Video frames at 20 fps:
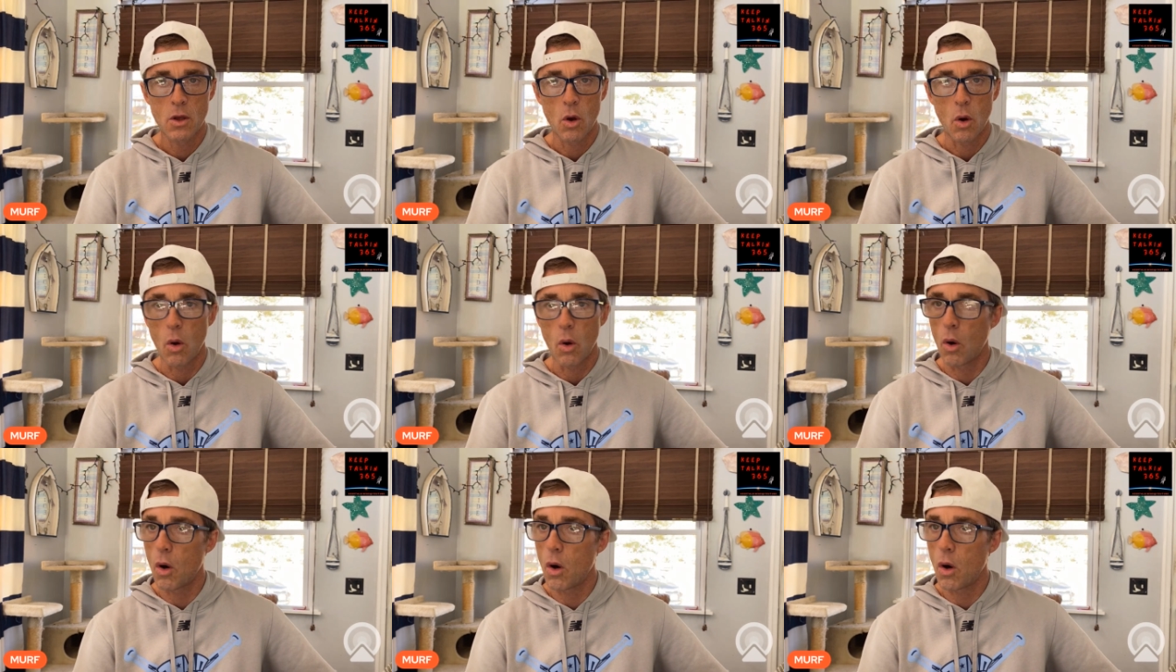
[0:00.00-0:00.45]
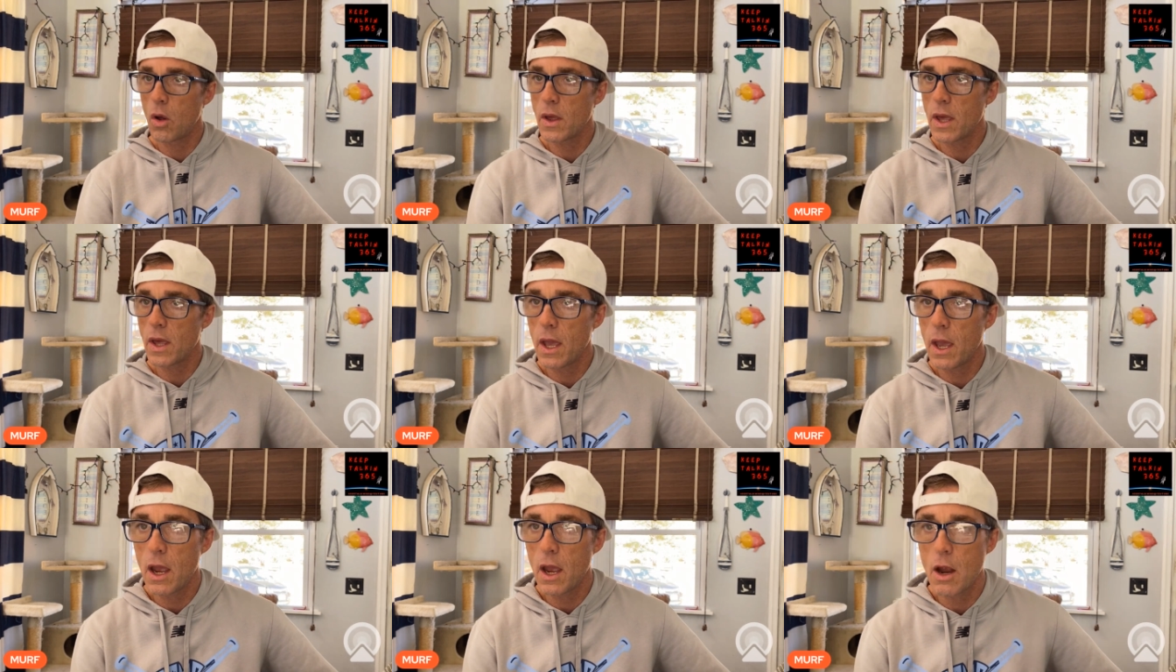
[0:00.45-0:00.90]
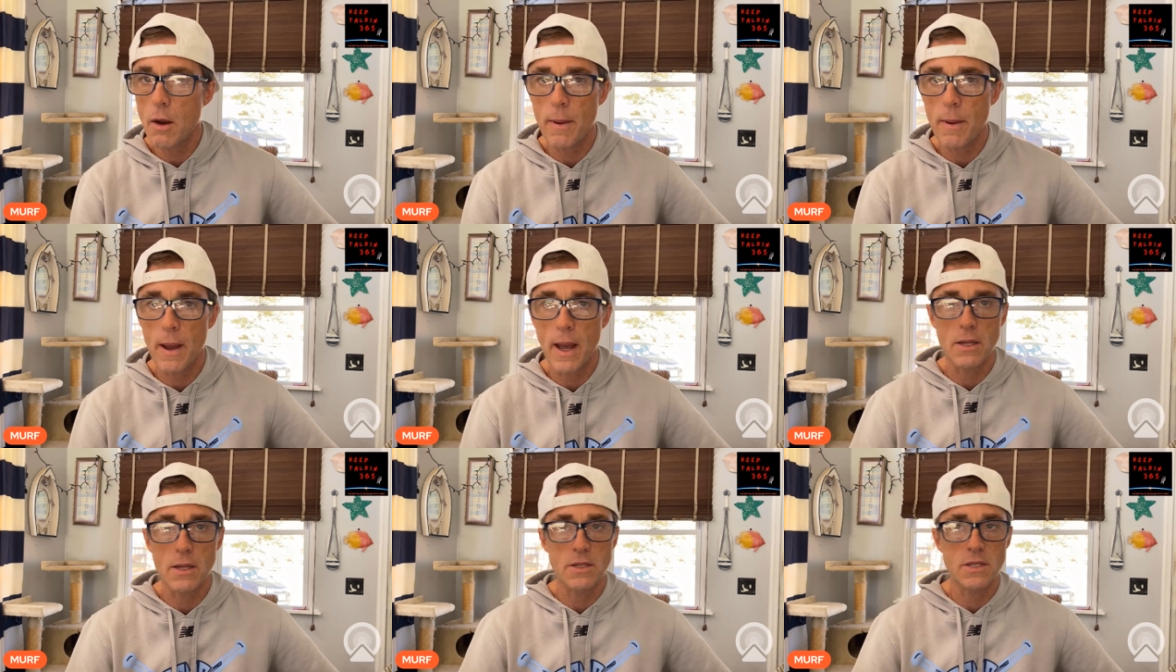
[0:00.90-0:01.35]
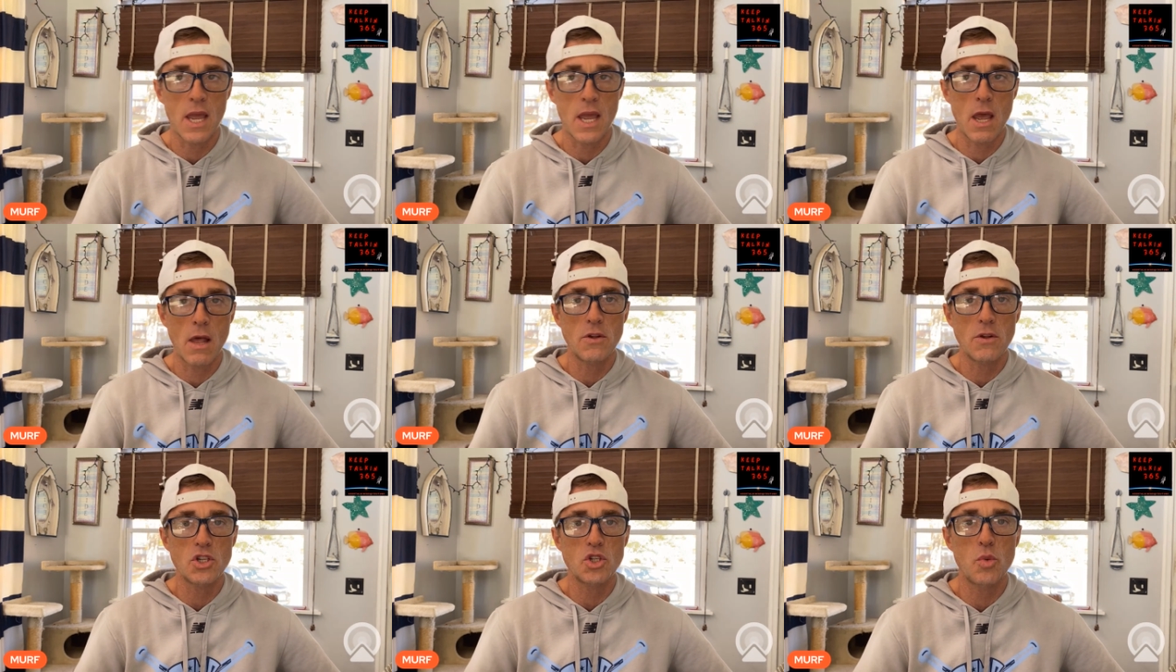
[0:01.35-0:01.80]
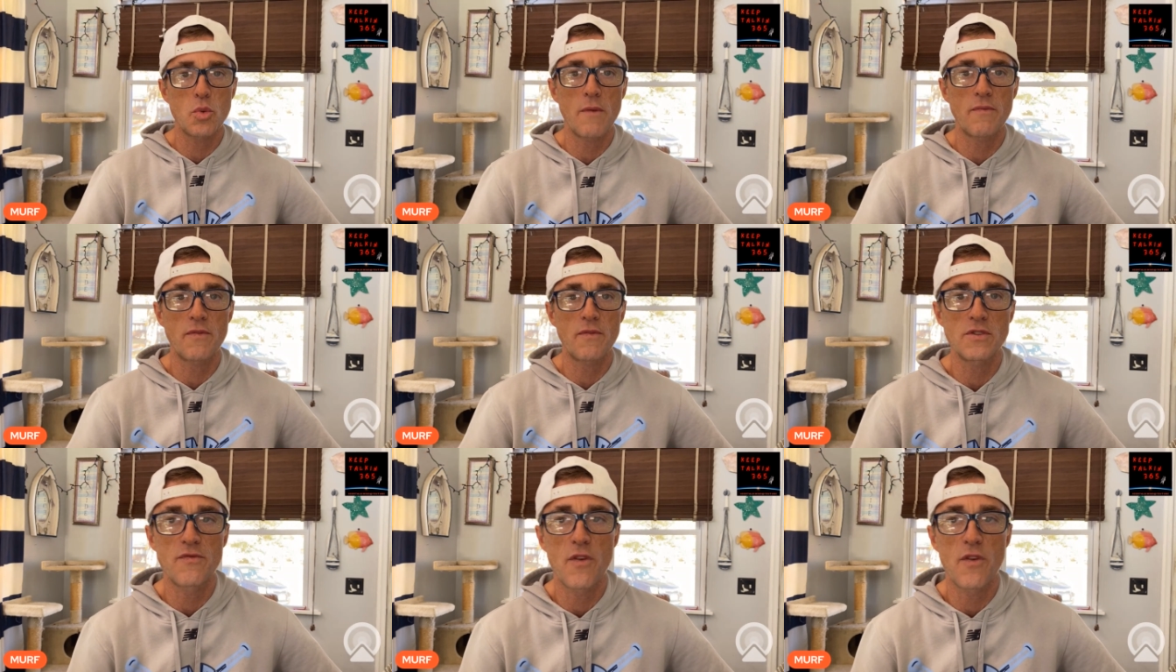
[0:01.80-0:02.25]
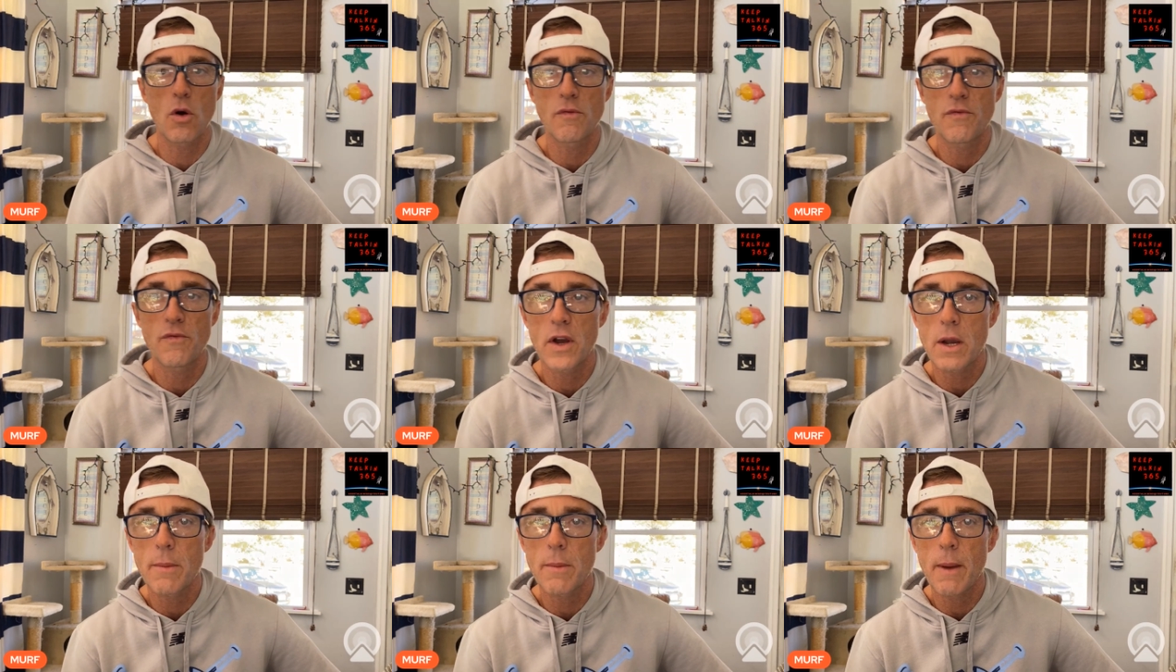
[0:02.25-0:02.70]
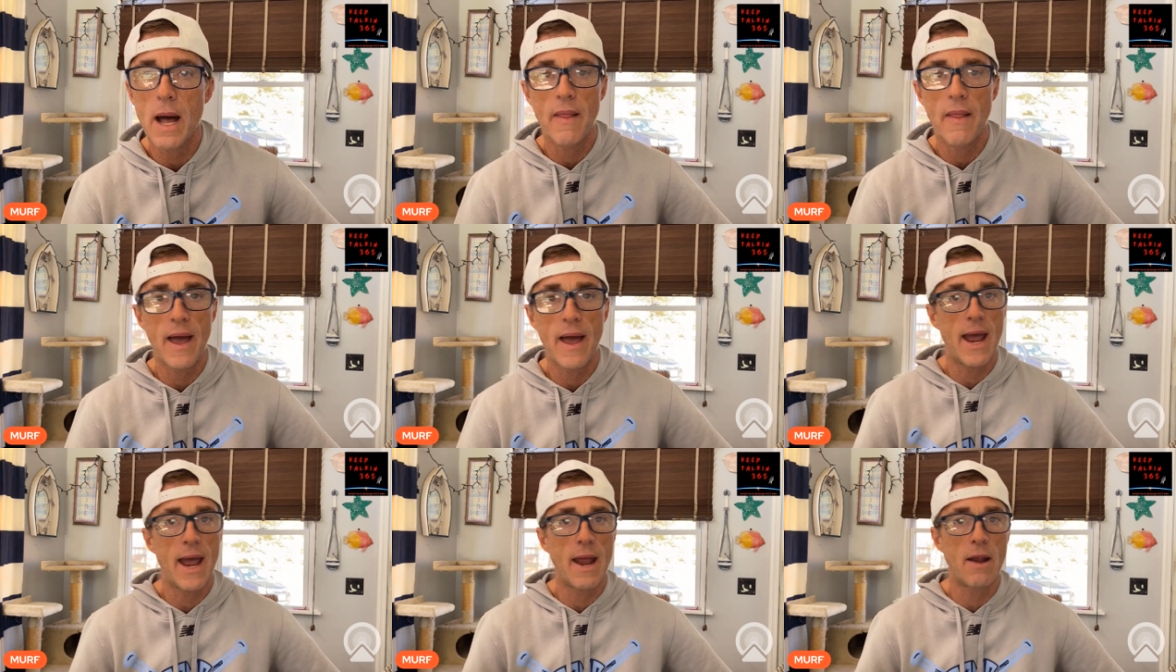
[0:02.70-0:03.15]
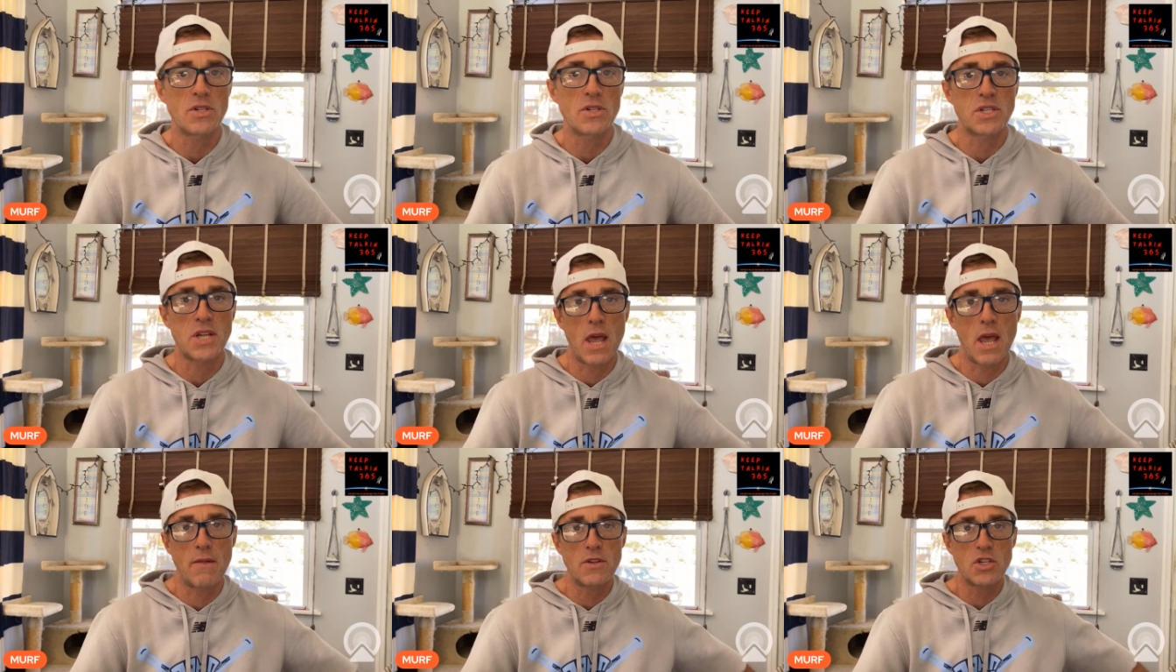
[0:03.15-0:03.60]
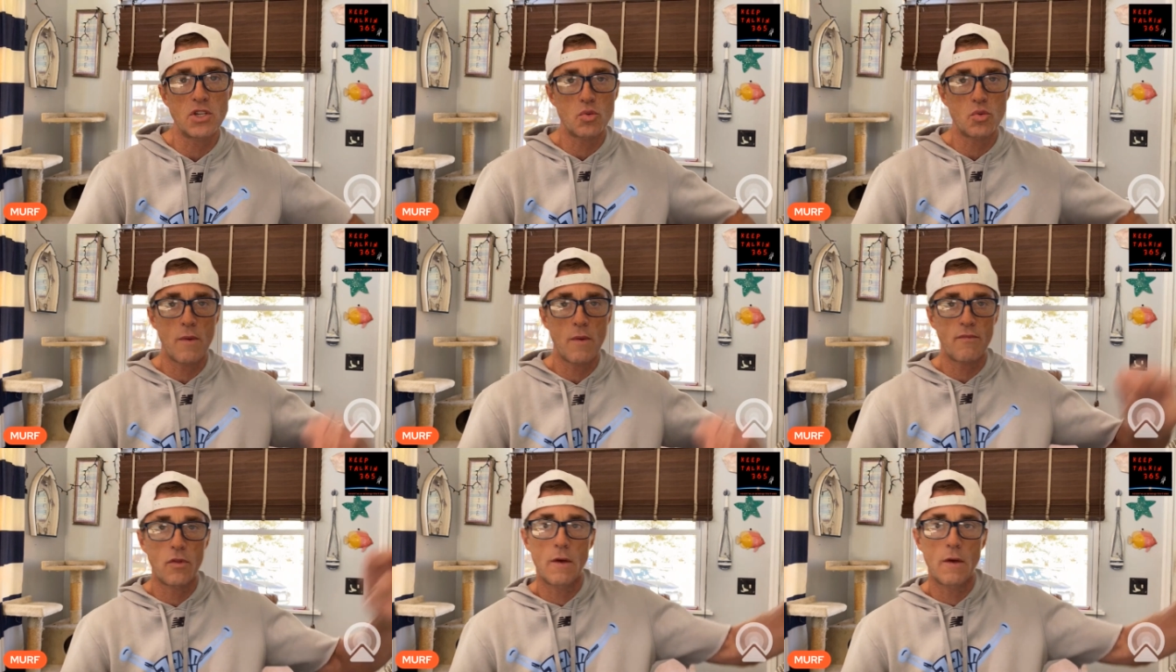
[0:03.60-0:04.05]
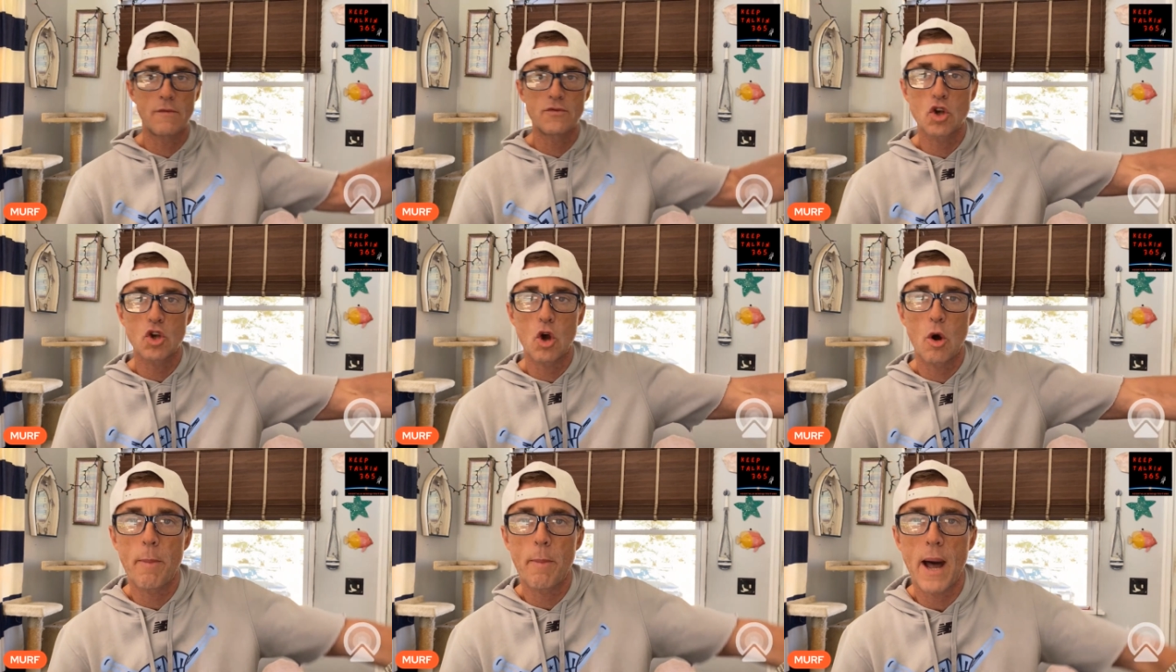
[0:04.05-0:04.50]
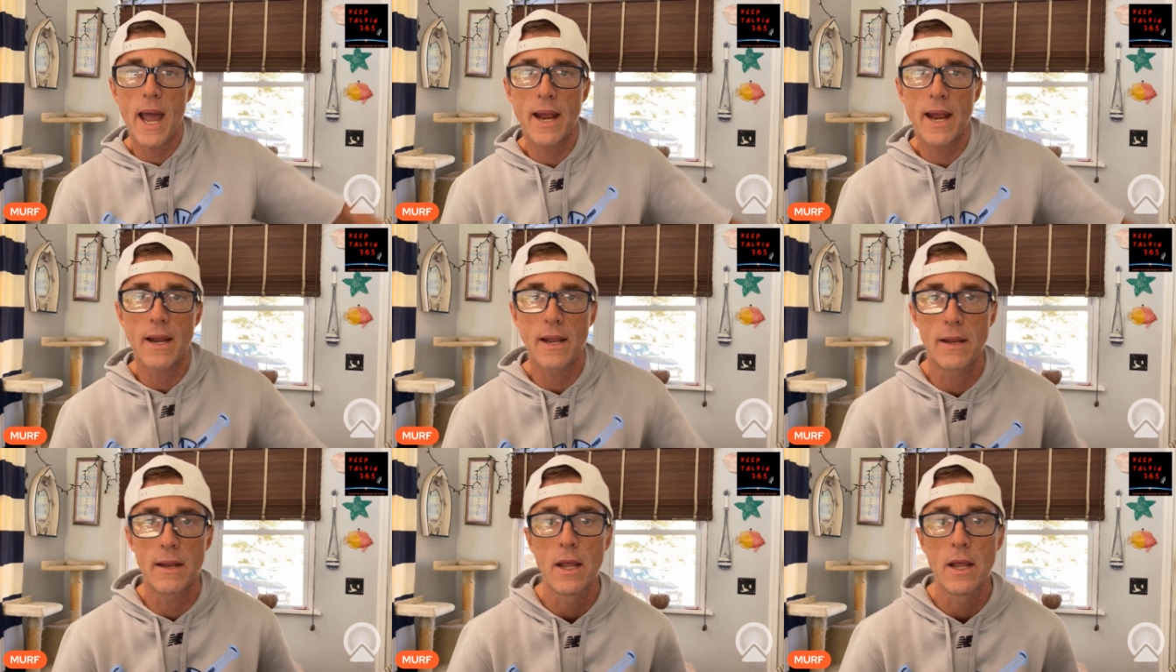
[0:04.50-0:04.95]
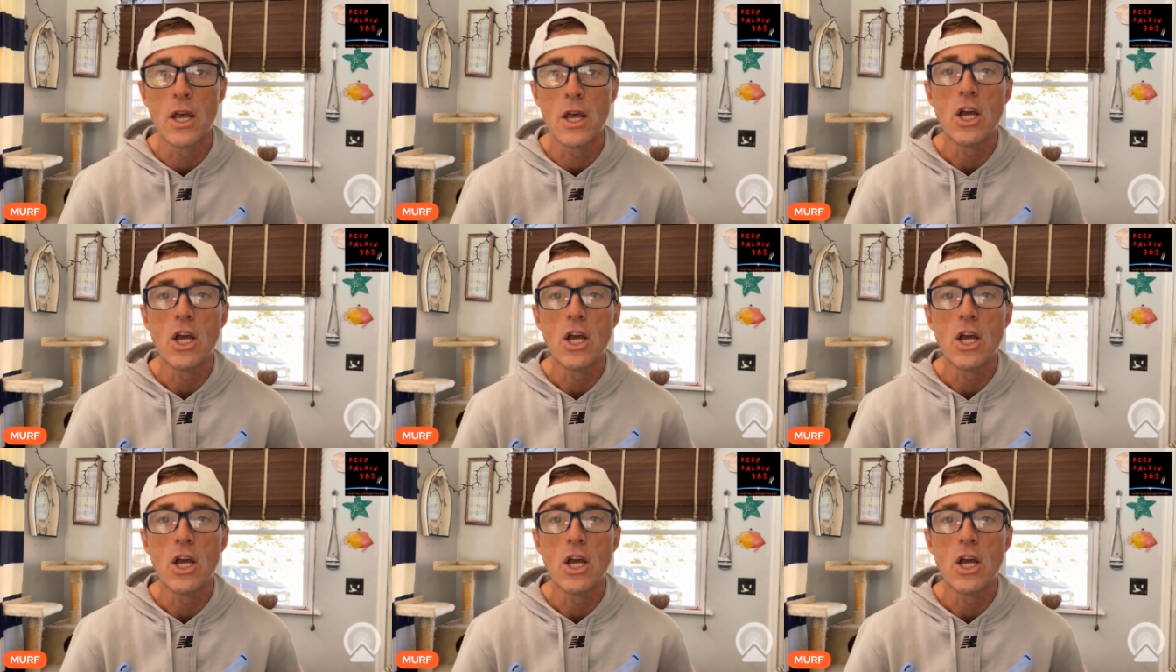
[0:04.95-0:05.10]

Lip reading: All you hear about Taylor Swift is voting for Kamala Harris. Taylor Swift loves Joe Biden.